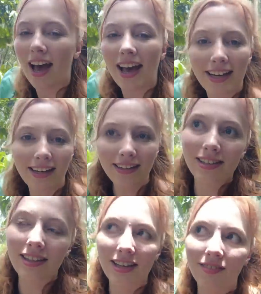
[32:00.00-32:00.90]
I kind of like
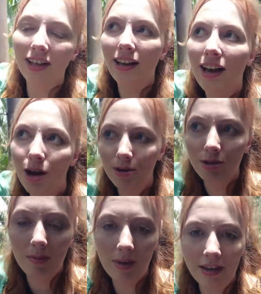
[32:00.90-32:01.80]
to think of like, how much
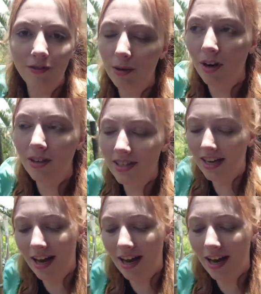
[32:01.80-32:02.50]
am I paying for a park ticket?